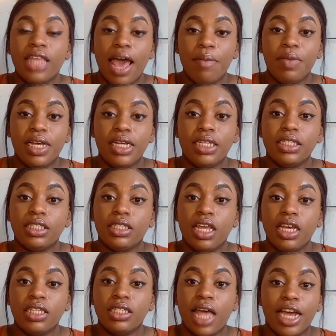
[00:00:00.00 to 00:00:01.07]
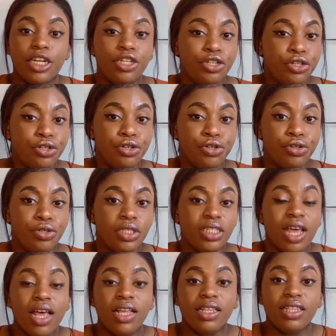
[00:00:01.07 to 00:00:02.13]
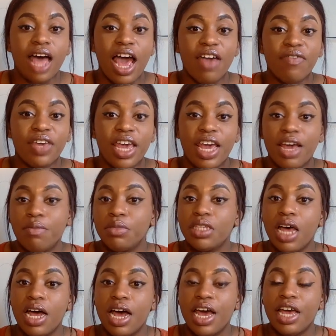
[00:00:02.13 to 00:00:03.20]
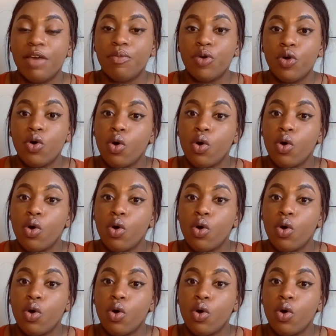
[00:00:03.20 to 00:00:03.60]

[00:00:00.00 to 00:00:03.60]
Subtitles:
That means things like nudes, live cam time,